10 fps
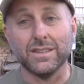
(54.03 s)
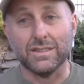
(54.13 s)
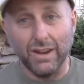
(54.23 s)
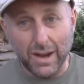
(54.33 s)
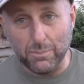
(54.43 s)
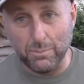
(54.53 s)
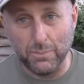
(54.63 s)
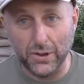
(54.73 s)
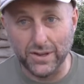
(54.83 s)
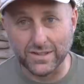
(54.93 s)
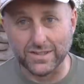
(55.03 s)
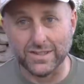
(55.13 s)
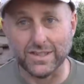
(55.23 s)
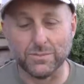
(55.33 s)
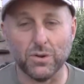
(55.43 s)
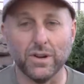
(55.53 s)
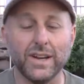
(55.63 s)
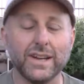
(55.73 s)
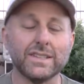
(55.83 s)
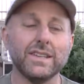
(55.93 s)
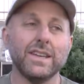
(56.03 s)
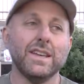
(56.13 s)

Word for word: so I purchased this product